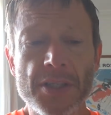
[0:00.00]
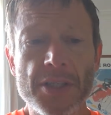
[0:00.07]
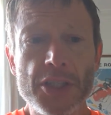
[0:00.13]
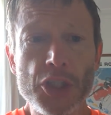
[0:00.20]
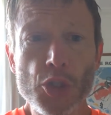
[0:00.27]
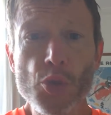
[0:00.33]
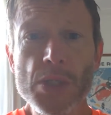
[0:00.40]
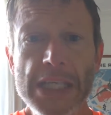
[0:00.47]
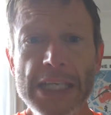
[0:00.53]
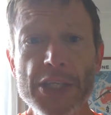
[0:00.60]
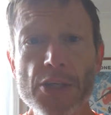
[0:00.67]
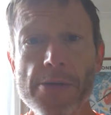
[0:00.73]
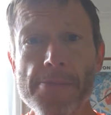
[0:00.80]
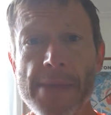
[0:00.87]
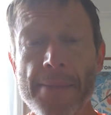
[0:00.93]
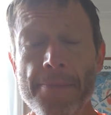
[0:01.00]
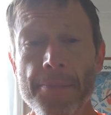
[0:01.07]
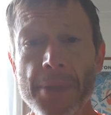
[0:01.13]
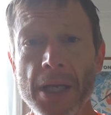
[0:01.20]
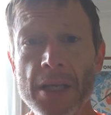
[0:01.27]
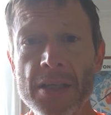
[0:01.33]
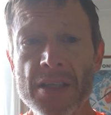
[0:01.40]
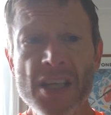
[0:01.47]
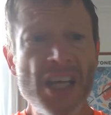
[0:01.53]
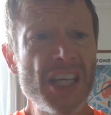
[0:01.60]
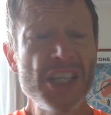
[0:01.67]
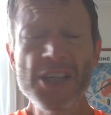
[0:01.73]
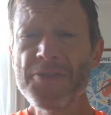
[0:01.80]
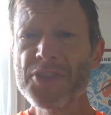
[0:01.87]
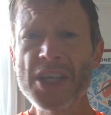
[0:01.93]
you need to remember,
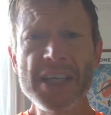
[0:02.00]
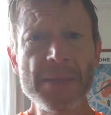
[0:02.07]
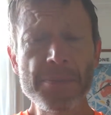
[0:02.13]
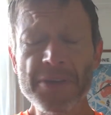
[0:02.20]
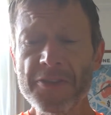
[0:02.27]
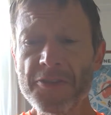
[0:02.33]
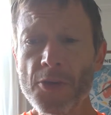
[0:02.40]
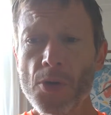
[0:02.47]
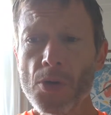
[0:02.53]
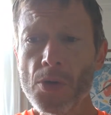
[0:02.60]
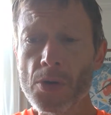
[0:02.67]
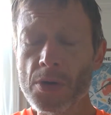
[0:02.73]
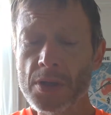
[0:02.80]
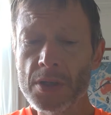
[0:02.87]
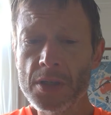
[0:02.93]
you've done it before.